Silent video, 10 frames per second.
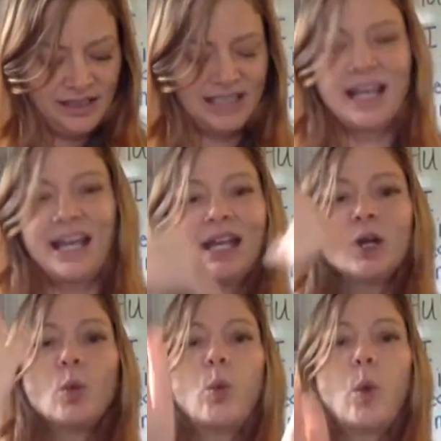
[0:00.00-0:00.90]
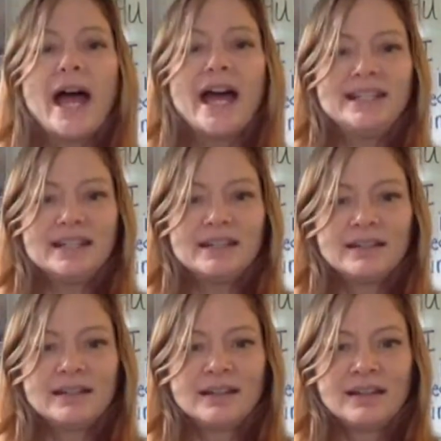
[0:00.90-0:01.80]
Say wed.
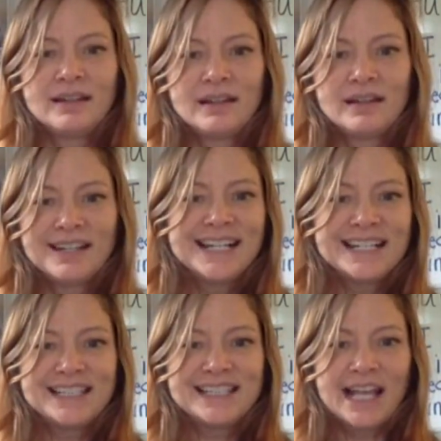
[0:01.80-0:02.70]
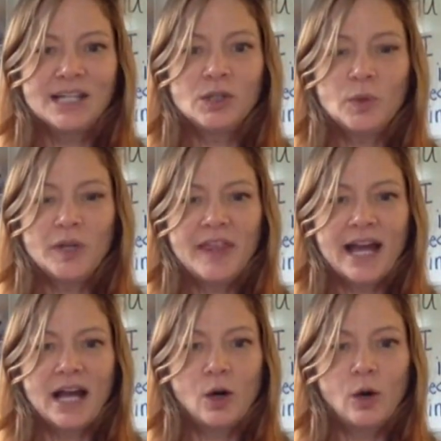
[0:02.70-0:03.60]
Say it
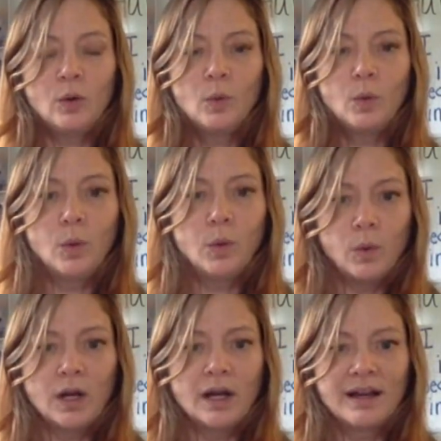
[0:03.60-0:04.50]
without woo.